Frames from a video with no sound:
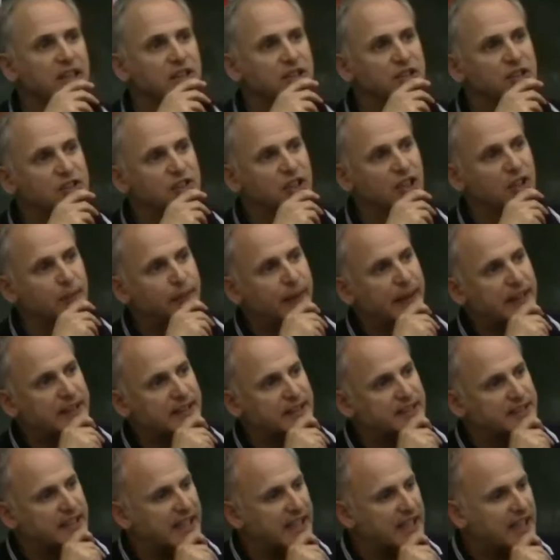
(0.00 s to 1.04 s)
He used to turn around
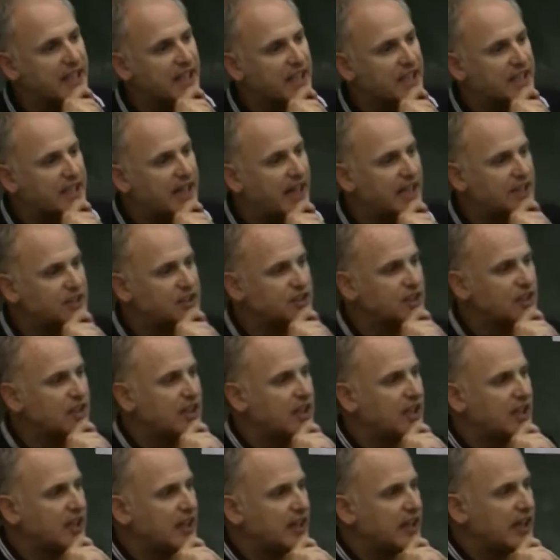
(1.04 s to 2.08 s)
and say that,
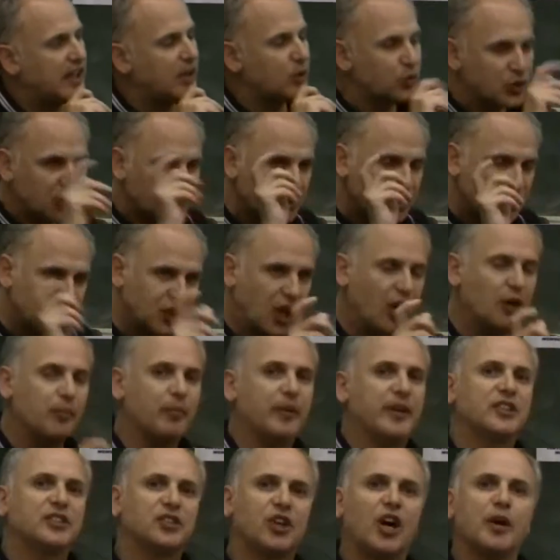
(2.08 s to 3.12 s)
and it always struck
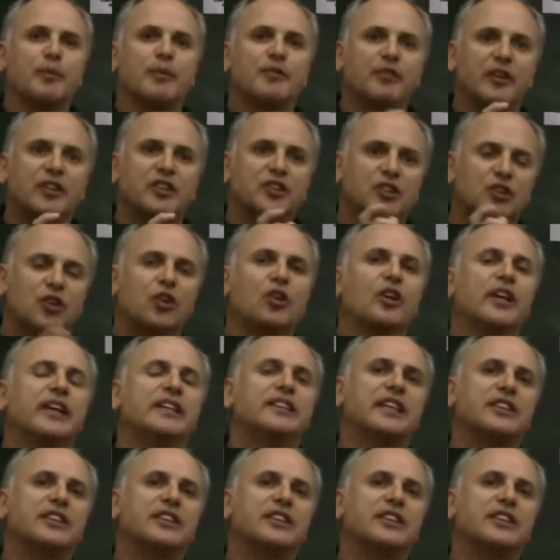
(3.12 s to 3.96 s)
me, struck me very strongly.